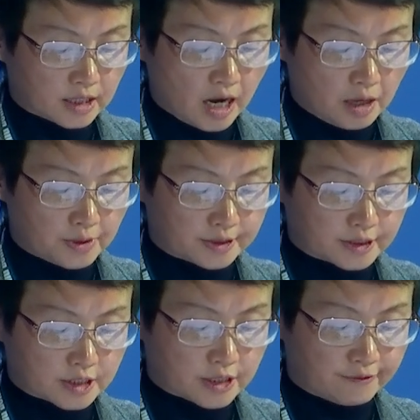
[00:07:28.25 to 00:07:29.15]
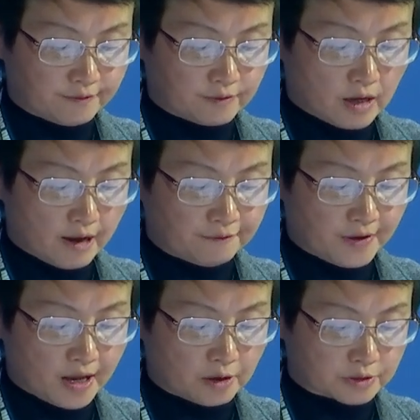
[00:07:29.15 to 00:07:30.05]
current
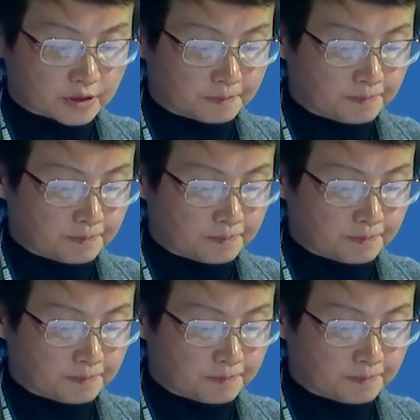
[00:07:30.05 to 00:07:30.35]
affairs.